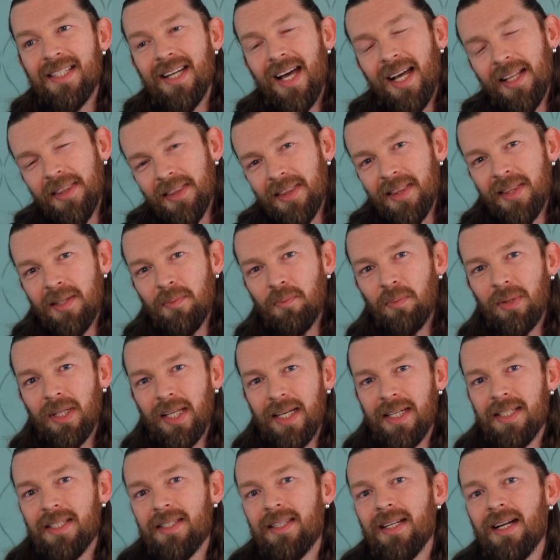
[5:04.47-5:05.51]
not the
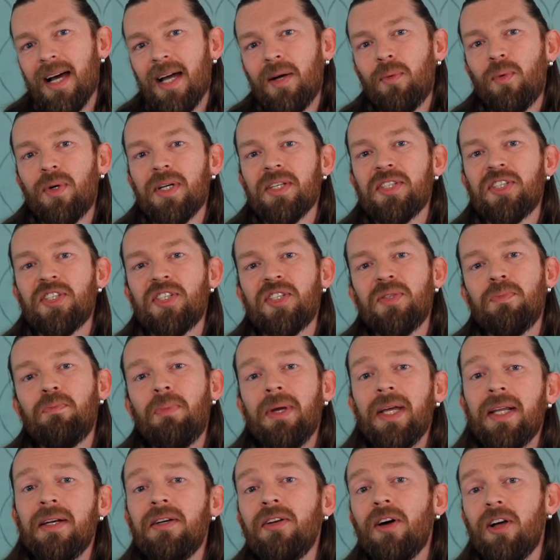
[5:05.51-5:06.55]
place that I want to
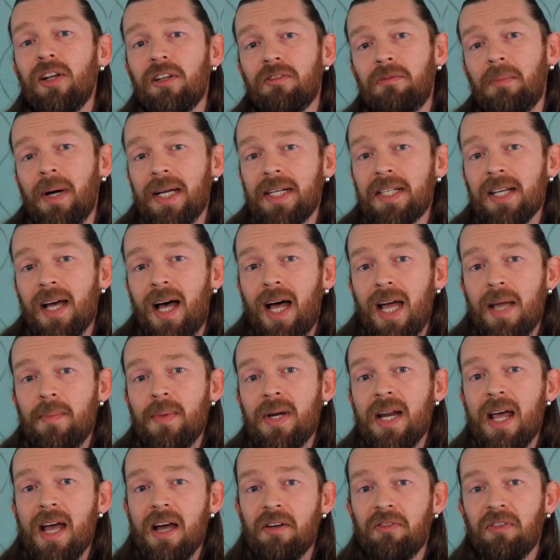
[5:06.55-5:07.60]
spend all of my time
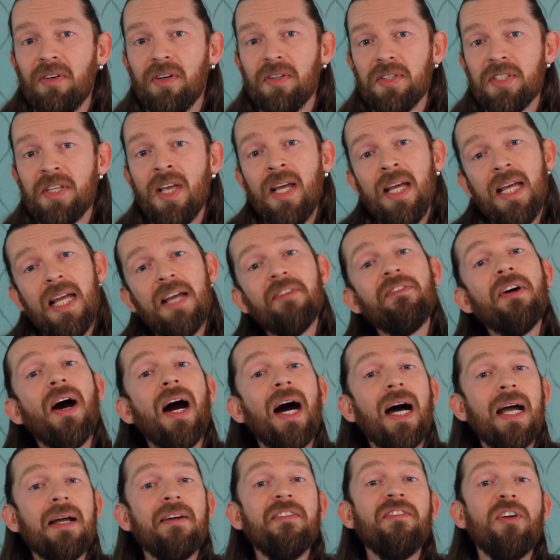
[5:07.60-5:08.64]
and efforts if
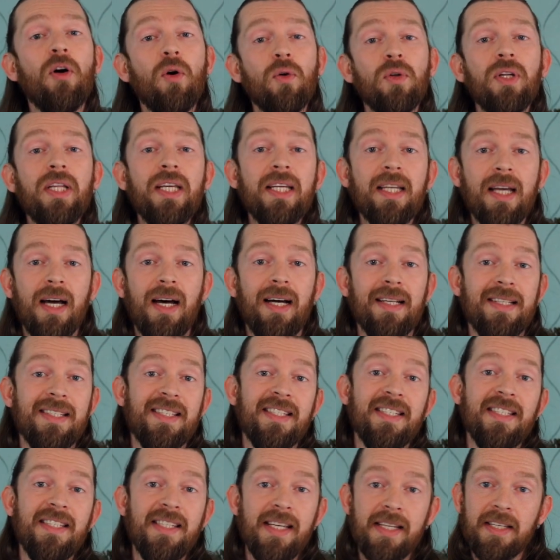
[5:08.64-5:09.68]
I've only got
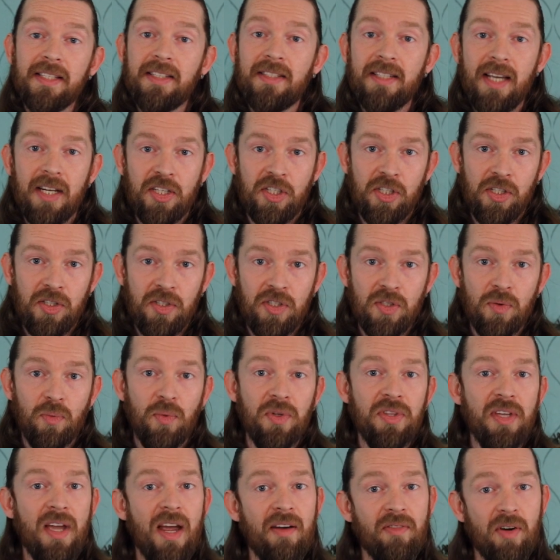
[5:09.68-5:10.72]
six sessions
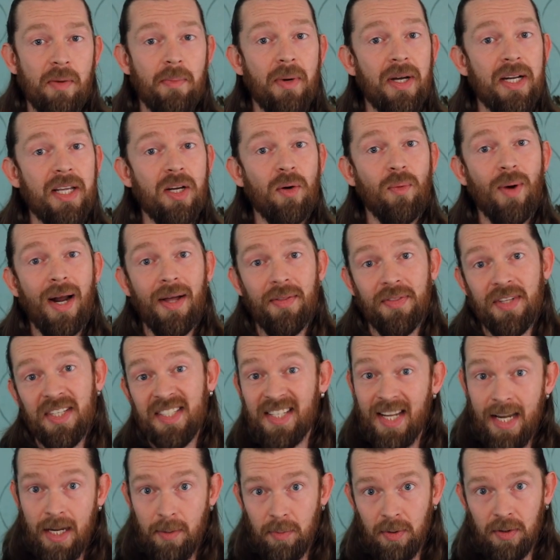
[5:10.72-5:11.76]
with everybody around the
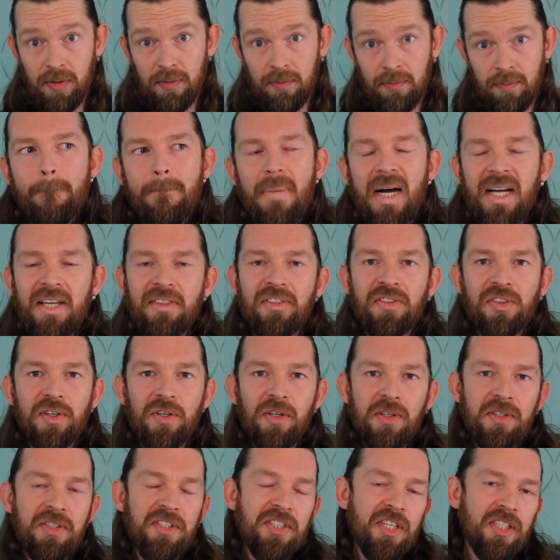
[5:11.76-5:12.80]
table. My
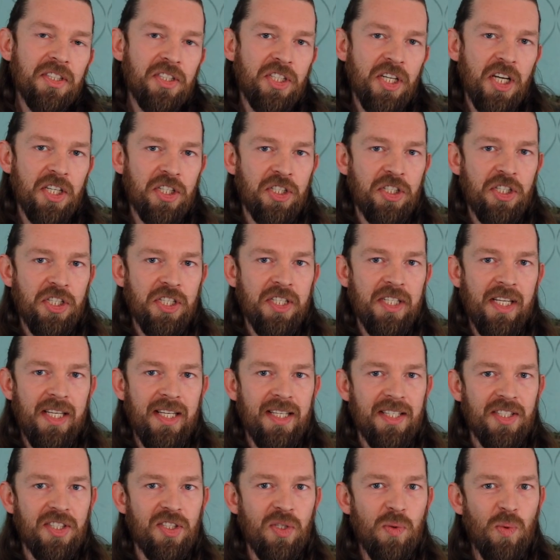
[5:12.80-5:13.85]
third suggestion
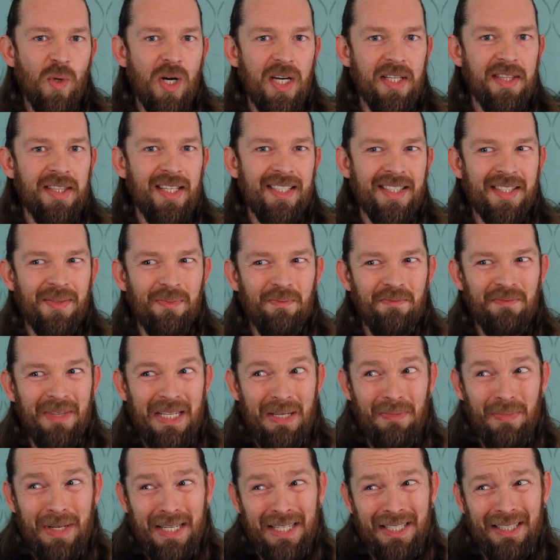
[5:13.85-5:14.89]
is the one that's
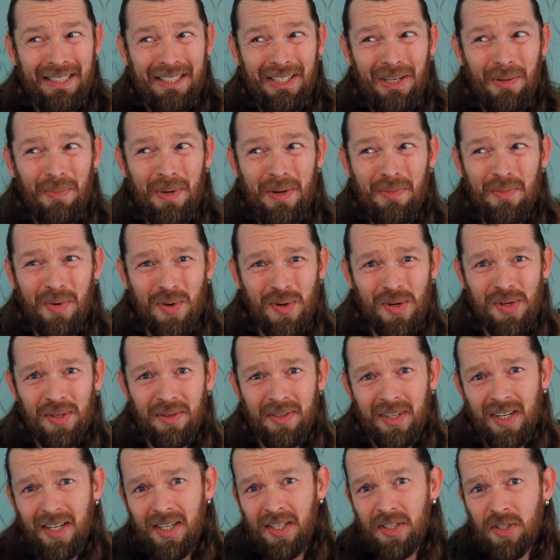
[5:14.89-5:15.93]
maybe a little bit more
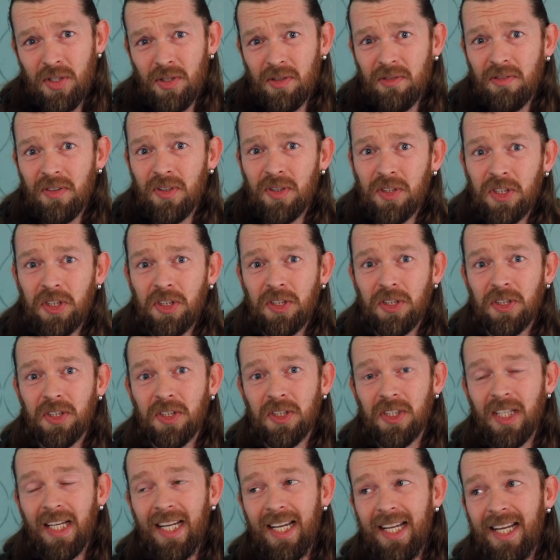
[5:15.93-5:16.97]

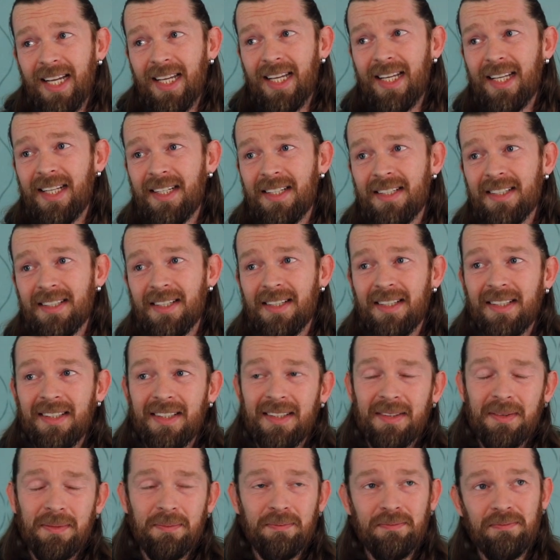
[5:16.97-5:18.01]
controversial and
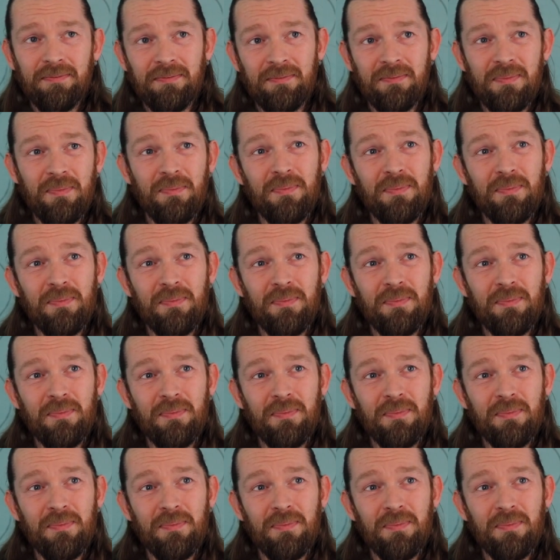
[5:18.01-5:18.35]
um,